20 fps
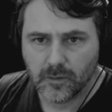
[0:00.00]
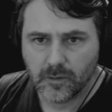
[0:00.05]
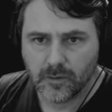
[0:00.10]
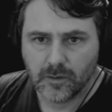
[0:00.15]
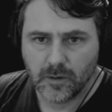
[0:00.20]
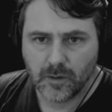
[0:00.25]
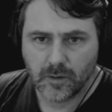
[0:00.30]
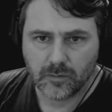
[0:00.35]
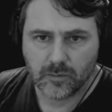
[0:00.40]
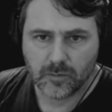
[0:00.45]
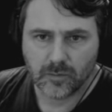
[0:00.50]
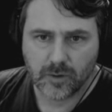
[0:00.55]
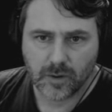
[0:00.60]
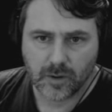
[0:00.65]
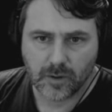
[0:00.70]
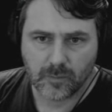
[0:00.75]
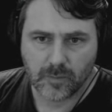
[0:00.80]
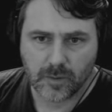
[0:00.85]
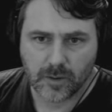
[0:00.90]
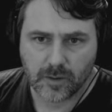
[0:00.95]
It's
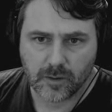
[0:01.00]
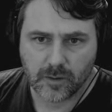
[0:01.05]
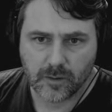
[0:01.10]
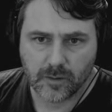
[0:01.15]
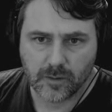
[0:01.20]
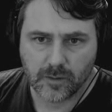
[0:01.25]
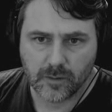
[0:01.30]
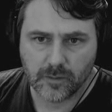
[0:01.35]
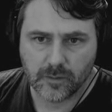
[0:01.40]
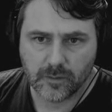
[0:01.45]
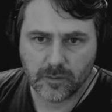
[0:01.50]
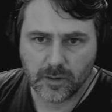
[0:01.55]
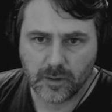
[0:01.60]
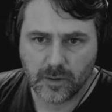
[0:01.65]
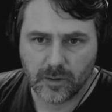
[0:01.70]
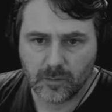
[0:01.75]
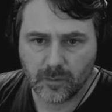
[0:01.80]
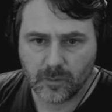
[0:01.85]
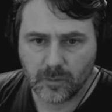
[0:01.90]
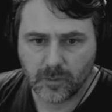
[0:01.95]
interesting because,
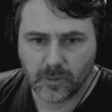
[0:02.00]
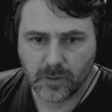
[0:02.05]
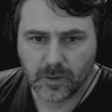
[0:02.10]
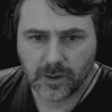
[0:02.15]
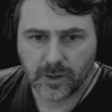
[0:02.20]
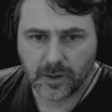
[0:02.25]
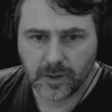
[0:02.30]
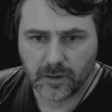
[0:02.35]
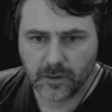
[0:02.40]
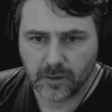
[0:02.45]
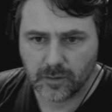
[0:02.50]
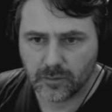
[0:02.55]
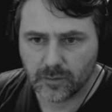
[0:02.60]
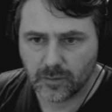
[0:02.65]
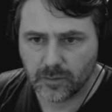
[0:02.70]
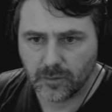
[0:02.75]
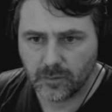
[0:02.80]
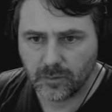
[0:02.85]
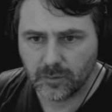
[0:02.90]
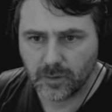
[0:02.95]
in a way, the
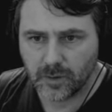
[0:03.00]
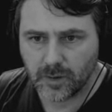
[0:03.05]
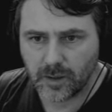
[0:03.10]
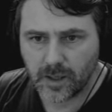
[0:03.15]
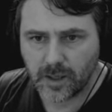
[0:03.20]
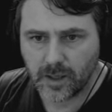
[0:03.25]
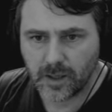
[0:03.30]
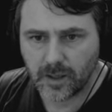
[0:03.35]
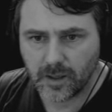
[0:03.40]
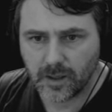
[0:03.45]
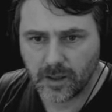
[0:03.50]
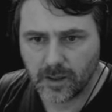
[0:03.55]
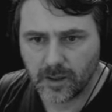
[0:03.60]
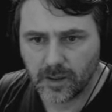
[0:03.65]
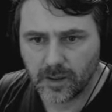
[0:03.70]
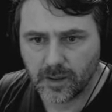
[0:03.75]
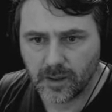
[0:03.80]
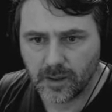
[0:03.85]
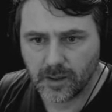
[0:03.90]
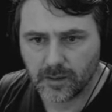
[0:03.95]
taller they
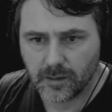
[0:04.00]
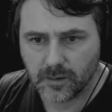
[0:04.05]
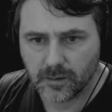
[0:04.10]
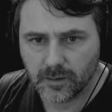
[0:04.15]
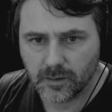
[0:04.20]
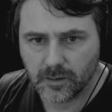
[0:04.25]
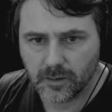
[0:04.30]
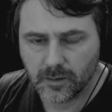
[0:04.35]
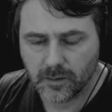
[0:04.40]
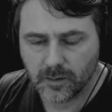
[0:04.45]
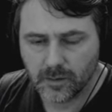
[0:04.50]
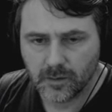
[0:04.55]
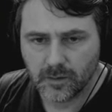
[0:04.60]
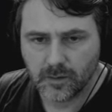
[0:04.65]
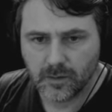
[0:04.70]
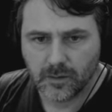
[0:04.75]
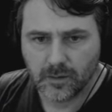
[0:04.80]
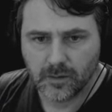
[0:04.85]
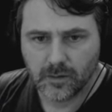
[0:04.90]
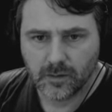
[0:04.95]
are,
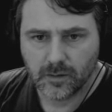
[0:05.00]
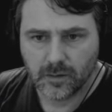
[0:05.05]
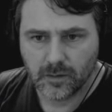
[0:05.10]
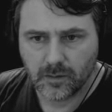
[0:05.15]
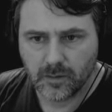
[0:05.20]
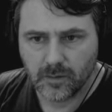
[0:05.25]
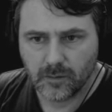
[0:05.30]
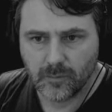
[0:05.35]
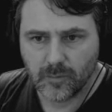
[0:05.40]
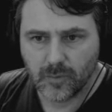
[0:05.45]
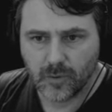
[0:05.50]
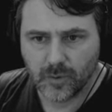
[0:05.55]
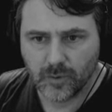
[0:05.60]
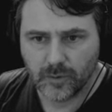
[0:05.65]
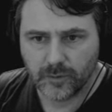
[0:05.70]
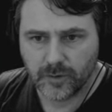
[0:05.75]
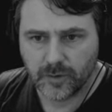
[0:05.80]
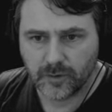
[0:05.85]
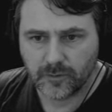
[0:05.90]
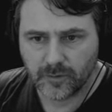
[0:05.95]
the
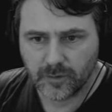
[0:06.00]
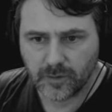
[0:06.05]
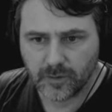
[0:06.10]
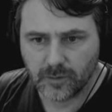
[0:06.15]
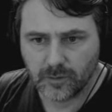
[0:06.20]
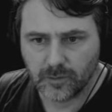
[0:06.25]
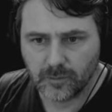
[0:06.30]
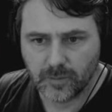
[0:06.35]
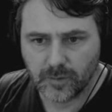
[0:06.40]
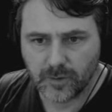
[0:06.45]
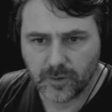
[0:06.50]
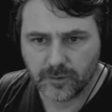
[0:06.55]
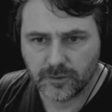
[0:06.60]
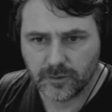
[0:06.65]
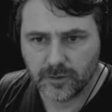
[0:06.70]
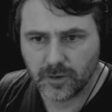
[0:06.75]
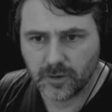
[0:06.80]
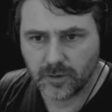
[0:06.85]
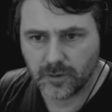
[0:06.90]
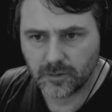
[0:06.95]
more difficult, because
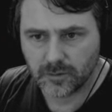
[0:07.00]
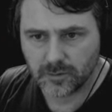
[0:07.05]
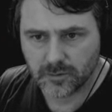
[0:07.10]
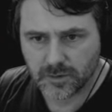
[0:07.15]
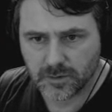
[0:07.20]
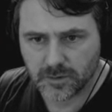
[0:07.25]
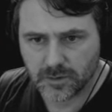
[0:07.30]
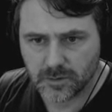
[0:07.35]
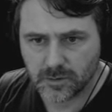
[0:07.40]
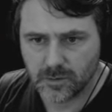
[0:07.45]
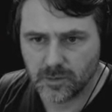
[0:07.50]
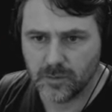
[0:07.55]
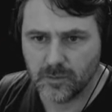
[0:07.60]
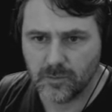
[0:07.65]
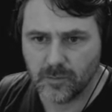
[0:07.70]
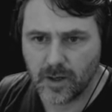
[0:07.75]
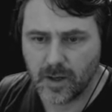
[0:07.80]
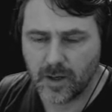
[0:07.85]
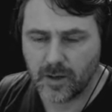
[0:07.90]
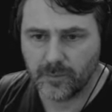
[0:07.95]
you can just
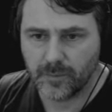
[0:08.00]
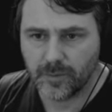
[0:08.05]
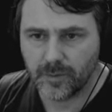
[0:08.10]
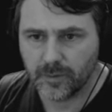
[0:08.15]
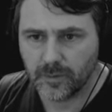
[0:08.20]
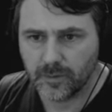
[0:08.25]
zoom up